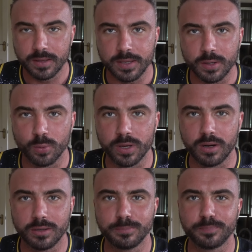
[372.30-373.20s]
here we
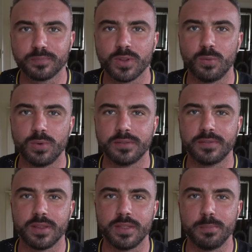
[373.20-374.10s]
are
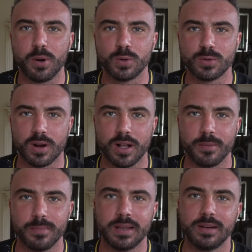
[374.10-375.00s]
with the
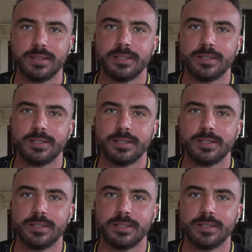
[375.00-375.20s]
post-workout meal.